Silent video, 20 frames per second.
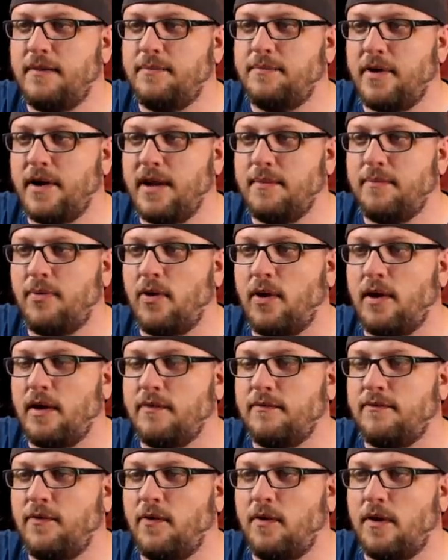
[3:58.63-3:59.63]
Pretty
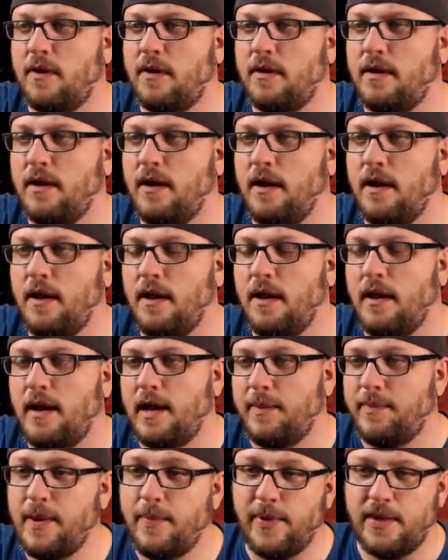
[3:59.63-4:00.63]
important for
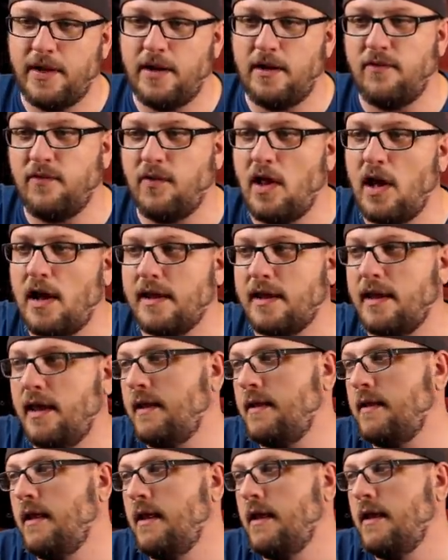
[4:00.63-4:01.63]
people that are
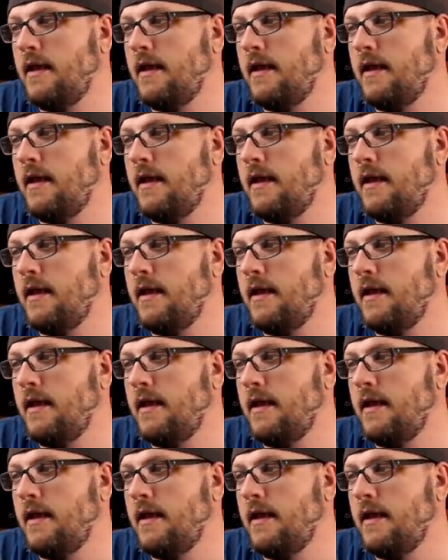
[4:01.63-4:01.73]
vlogging.